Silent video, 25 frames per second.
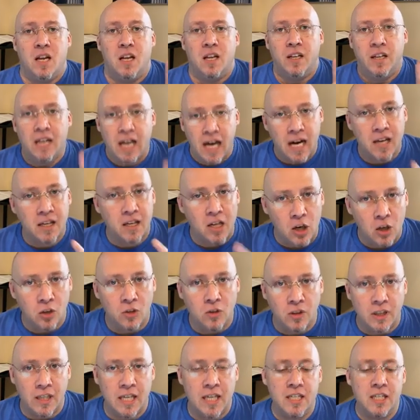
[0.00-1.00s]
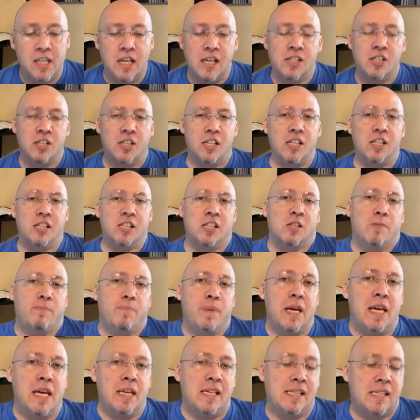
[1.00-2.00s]
Not only does the
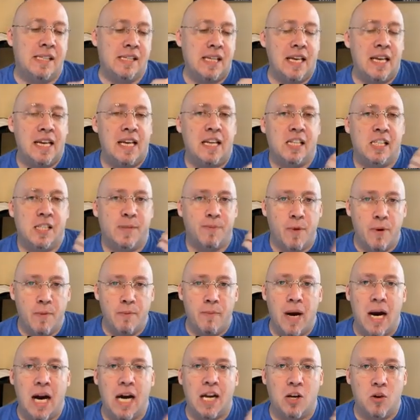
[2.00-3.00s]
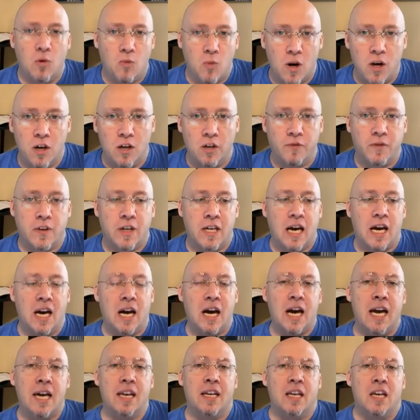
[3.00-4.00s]
spe- for spermata word of
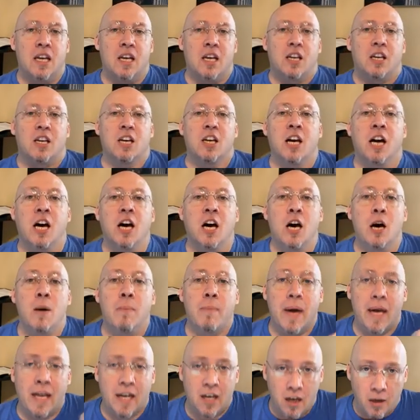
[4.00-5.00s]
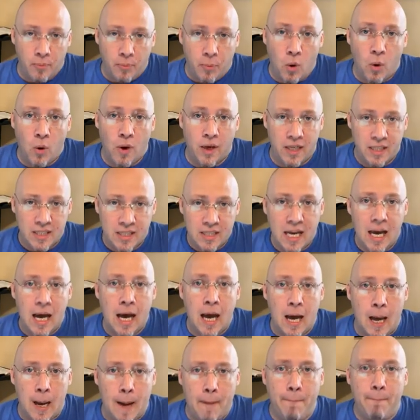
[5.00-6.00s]
God come at an appointed
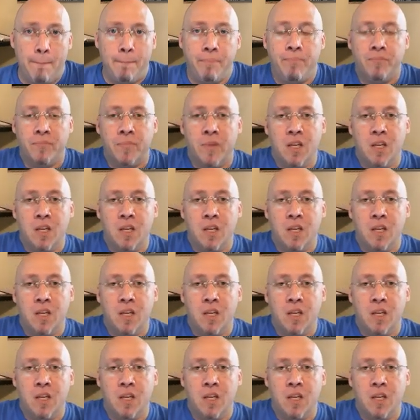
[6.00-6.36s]
time,